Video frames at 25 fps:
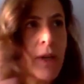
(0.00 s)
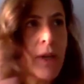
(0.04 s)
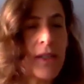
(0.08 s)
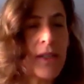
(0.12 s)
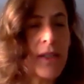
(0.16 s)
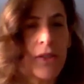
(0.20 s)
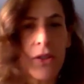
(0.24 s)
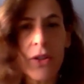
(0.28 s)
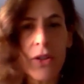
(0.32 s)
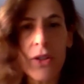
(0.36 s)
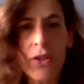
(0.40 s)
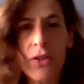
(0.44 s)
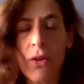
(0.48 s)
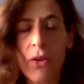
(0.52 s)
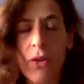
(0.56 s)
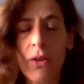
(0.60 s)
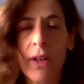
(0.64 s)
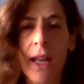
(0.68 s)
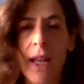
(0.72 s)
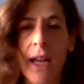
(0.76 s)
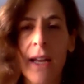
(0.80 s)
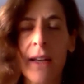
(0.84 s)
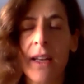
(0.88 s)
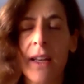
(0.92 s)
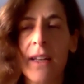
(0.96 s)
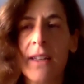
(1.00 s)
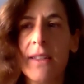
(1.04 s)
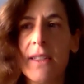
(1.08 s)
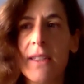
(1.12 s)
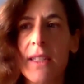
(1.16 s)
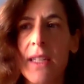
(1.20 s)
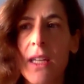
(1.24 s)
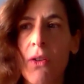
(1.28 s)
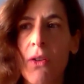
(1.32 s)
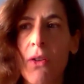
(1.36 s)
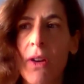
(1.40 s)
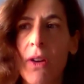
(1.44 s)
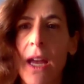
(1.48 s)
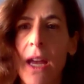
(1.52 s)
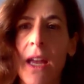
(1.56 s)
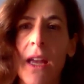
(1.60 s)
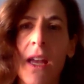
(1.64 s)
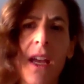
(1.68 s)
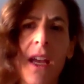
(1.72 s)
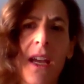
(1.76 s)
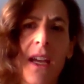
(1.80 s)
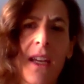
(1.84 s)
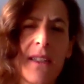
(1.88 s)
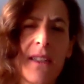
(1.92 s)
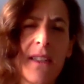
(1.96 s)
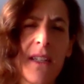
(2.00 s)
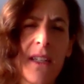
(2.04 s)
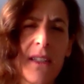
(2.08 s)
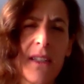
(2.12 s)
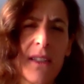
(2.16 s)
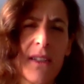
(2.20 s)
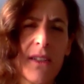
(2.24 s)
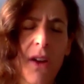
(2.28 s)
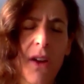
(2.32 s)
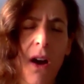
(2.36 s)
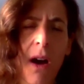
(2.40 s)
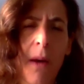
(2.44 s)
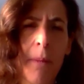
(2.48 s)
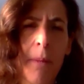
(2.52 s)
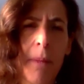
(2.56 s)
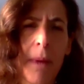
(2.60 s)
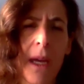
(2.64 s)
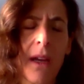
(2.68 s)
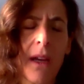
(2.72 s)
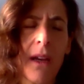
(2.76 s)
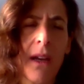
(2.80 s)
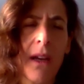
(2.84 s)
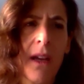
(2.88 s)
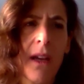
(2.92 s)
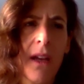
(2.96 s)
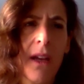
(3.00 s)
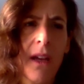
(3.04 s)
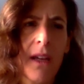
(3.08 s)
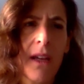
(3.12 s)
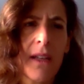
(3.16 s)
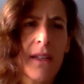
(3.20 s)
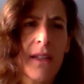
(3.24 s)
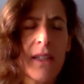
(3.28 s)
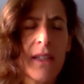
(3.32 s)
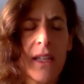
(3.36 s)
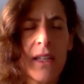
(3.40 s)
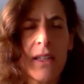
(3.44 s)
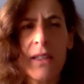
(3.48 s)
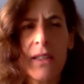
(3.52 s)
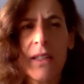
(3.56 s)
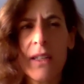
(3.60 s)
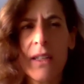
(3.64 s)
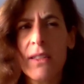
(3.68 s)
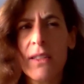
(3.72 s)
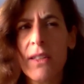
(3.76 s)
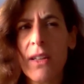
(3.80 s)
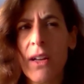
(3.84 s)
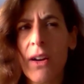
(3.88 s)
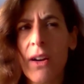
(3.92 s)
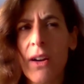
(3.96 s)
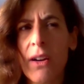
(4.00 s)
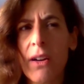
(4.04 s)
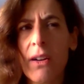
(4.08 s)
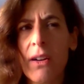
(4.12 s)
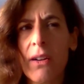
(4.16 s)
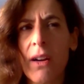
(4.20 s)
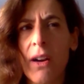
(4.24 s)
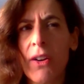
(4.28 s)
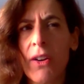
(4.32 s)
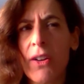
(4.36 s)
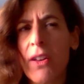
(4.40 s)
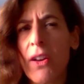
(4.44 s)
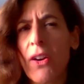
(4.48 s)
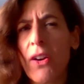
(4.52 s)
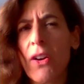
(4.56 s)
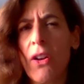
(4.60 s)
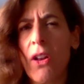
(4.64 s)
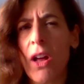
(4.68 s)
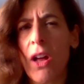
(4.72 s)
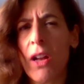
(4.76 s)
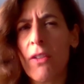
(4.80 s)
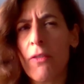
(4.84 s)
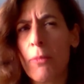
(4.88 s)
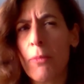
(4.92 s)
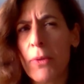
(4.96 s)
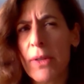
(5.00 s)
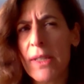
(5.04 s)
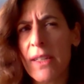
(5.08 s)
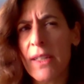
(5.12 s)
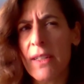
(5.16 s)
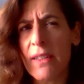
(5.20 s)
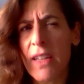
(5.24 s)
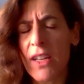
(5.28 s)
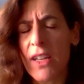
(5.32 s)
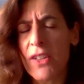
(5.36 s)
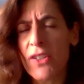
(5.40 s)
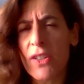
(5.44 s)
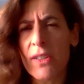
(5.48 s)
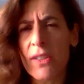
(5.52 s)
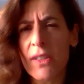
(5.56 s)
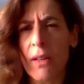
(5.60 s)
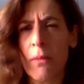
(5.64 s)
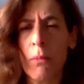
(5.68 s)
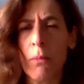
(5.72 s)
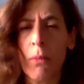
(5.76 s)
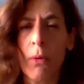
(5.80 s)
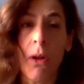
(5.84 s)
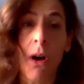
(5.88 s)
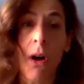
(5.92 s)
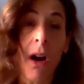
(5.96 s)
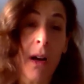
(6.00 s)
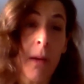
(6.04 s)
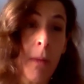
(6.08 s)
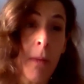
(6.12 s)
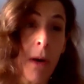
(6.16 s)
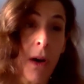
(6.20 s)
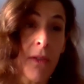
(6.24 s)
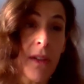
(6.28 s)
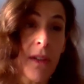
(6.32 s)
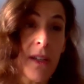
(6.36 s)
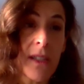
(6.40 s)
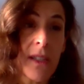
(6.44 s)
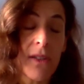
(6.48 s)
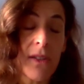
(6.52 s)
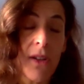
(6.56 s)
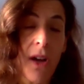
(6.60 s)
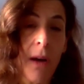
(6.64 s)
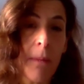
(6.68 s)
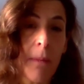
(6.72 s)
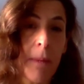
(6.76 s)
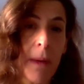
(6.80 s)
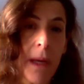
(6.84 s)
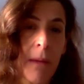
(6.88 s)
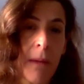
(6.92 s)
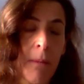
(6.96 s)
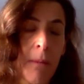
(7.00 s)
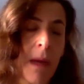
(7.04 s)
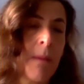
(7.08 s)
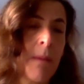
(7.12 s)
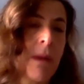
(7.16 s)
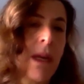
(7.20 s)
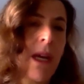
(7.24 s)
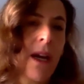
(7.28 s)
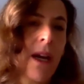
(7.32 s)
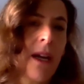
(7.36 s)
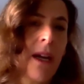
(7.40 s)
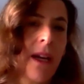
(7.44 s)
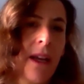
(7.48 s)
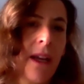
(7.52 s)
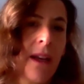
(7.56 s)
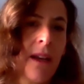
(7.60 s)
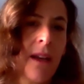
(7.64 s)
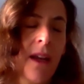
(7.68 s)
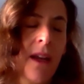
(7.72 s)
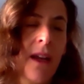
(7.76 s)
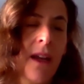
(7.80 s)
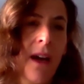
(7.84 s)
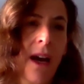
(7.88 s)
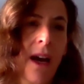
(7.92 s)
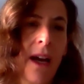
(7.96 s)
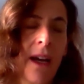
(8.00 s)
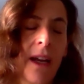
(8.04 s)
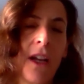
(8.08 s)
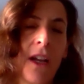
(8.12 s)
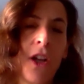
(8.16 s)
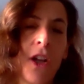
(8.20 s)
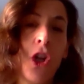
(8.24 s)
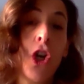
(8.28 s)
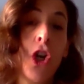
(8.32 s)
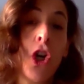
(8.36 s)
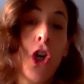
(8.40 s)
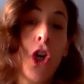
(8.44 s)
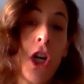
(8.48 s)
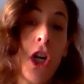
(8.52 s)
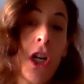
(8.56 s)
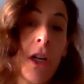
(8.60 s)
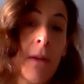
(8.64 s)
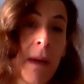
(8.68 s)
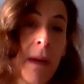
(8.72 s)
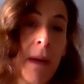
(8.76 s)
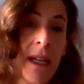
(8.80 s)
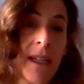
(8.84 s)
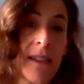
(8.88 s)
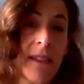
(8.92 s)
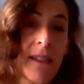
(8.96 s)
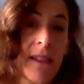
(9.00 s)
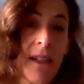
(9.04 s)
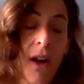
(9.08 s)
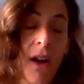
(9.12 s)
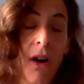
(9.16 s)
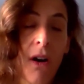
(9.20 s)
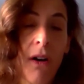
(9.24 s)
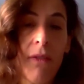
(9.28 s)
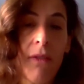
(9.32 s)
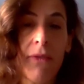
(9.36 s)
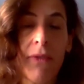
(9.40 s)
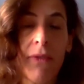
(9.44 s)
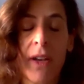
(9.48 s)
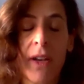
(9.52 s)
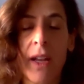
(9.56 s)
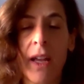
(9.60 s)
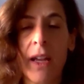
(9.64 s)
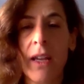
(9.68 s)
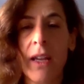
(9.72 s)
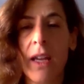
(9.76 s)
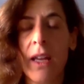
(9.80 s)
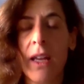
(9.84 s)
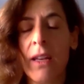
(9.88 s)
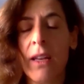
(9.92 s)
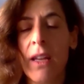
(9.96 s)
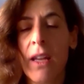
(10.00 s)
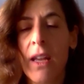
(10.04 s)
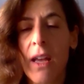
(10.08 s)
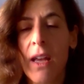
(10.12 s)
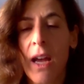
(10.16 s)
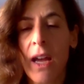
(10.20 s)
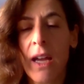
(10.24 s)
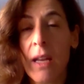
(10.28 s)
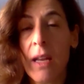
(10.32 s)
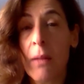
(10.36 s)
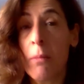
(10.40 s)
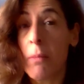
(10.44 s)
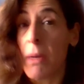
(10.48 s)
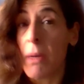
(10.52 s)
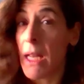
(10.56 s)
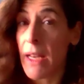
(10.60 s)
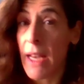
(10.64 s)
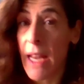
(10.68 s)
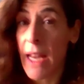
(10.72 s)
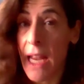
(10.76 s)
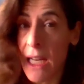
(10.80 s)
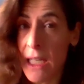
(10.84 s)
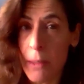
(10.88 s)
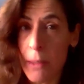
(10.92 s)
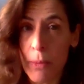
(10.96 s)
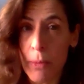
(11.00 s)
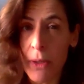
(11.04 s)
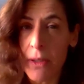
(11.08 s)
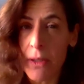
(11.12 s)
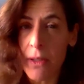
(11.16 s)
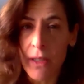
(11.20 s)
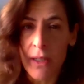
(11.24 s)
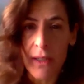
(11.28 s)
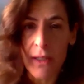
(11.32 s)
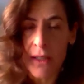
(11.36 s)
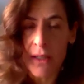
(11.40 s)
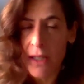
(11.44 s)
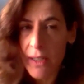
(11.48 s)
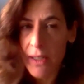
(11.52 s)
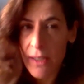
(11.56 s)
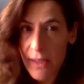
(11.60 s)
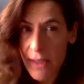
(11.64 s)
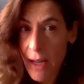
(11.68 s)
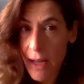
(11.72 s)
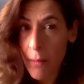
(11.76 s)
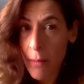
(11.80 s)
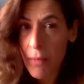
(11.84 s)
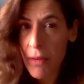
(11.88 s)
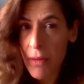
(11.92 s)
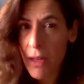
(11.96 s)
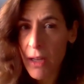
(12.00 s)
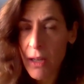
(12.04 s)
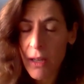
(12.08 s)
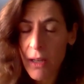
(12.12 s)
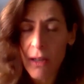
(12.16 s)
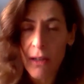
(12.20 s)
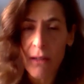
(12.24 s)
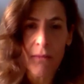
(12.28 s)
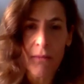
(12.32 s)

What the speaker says: research online and see, okay, is this topic, is there, are there a lot of presentations and blog about this topic? Maybe I can learn myself, and I can be an expert in something,